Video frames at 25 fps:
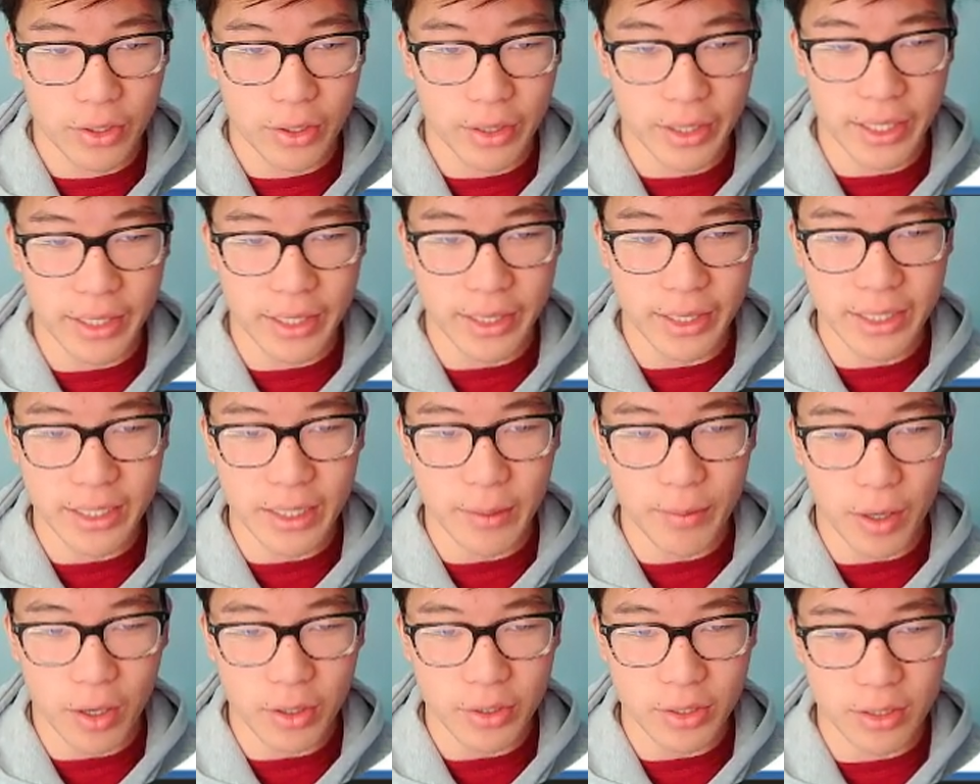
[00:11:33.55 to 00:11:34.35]
These
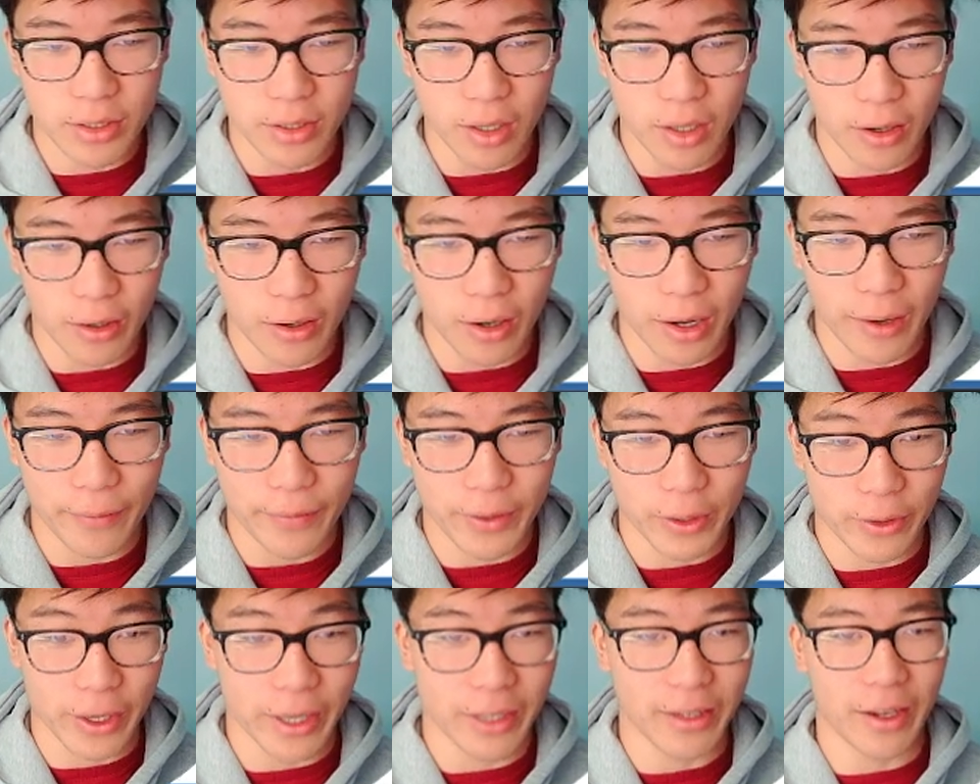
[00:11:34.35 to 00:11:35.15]
inboxes are
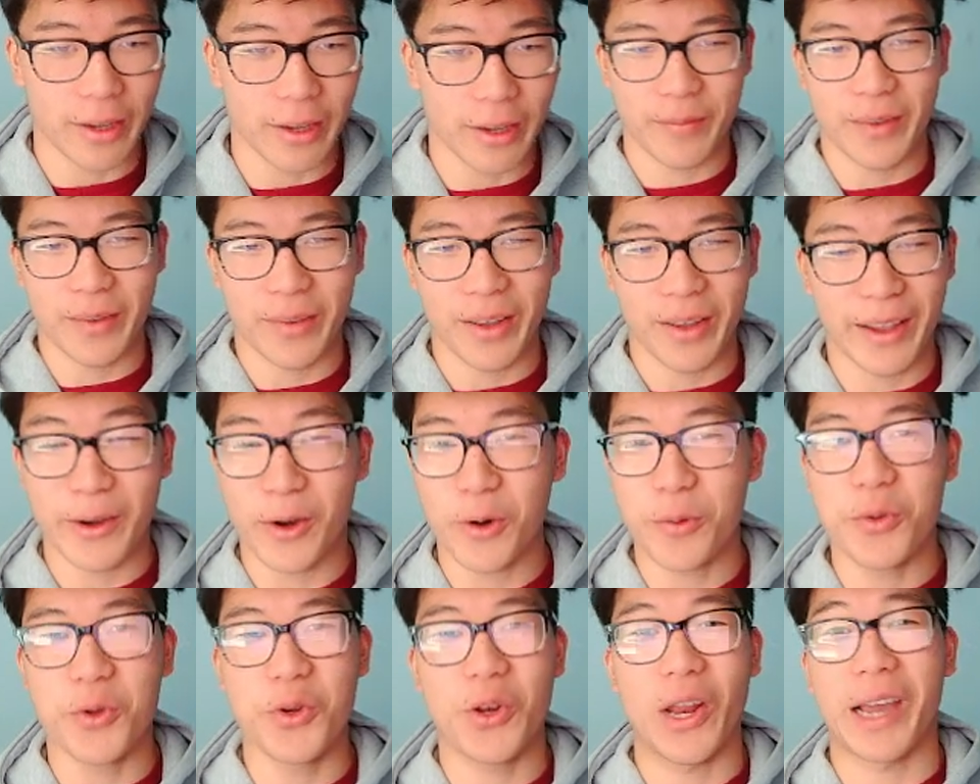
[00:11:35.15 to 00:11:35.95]
having a great time. I
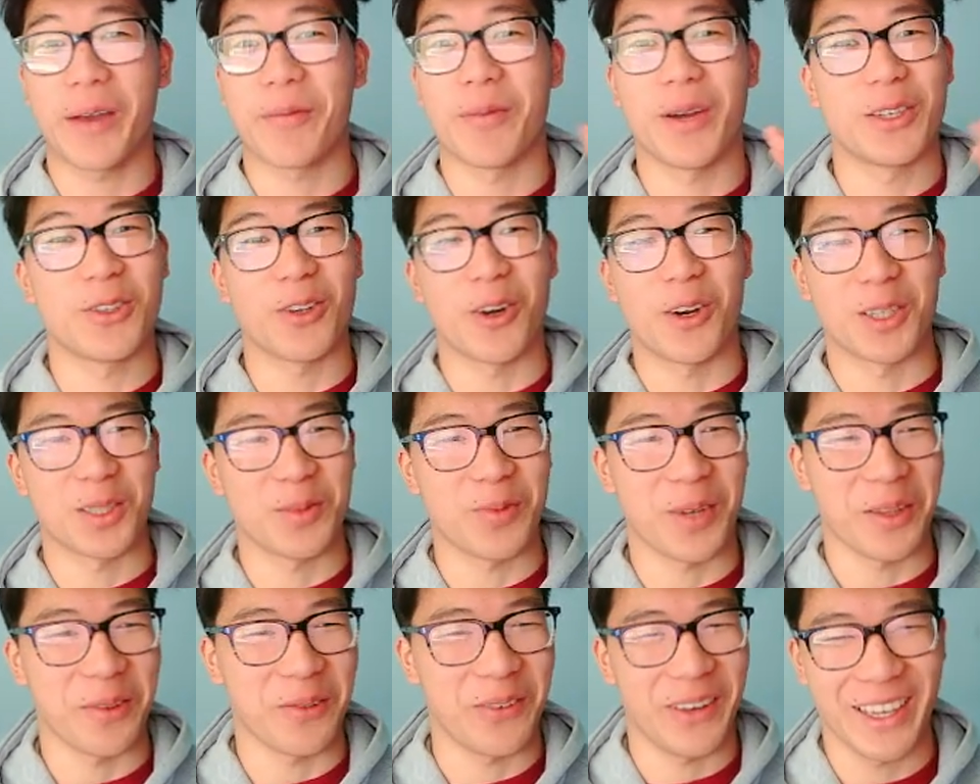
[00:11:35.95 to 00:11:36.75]
hope you like my
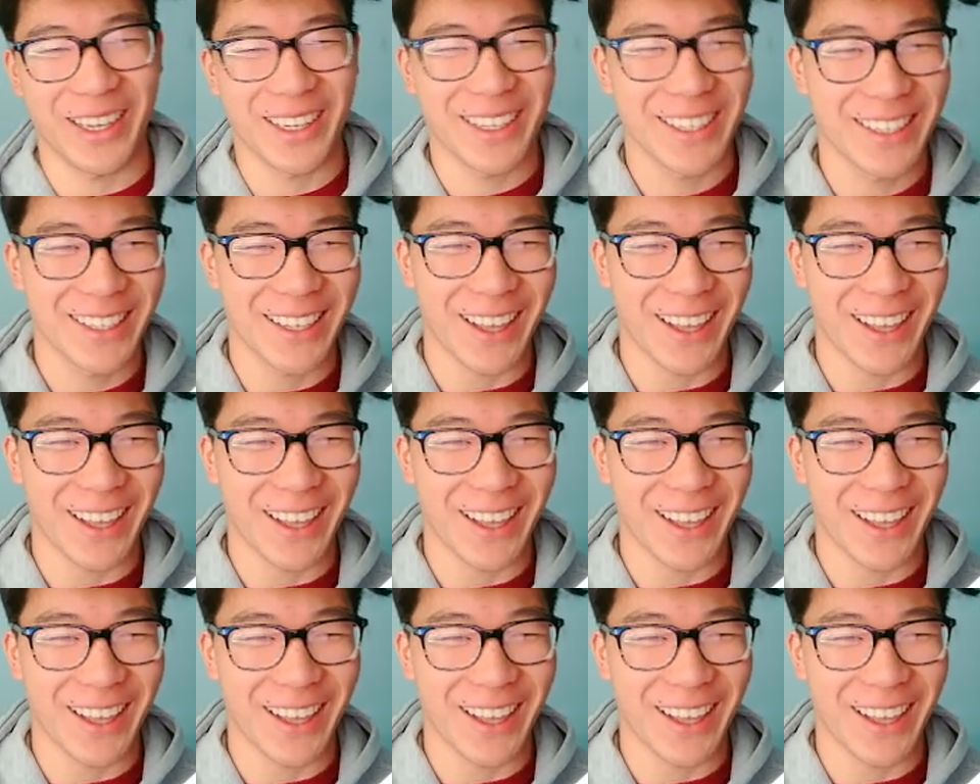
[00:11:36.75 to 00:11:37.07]
drawings, by the way.